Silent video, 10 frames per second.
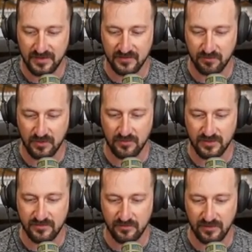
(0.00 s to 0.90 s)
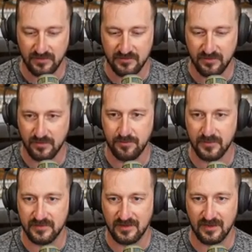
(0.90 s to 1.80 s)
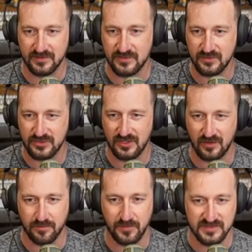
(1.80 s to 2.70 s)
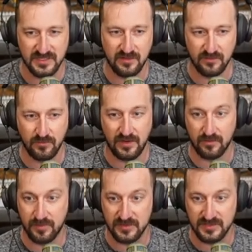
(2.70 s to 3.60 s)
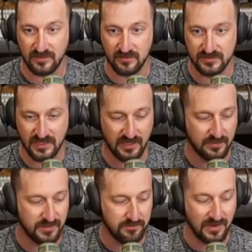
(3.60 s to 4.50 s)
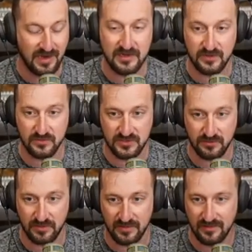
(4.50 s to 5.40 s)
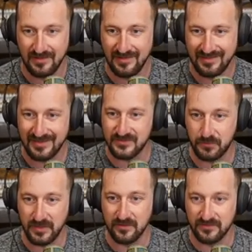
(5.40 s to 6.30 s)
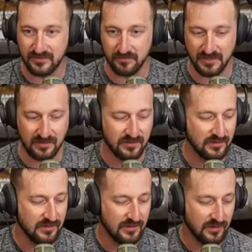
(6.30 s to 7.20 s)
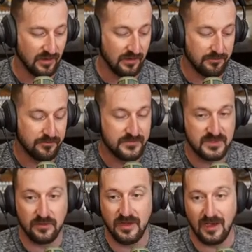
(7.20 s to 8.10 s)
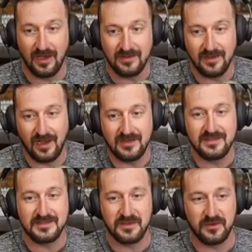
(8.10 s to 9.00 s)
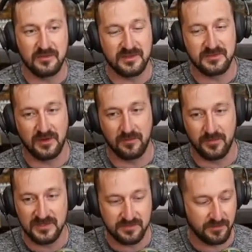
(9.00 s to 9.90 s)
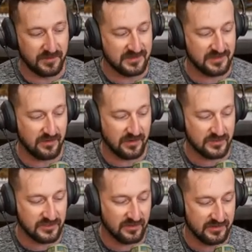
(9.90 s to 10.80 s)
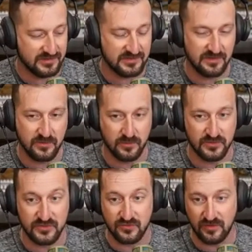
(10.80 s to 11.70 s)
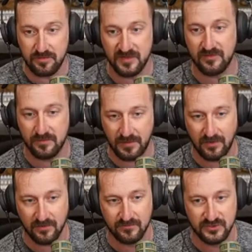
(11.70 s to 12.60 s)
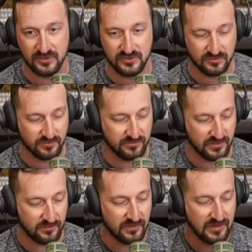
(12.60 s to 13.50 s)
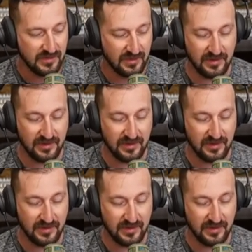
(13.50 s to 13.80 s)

because we're going to interpret the Constitution in a particular way at a particular time and bind you to it. That's weird to me. So I disagree with this one on principle, because I would actually like to see the court stripped of the power of judicial review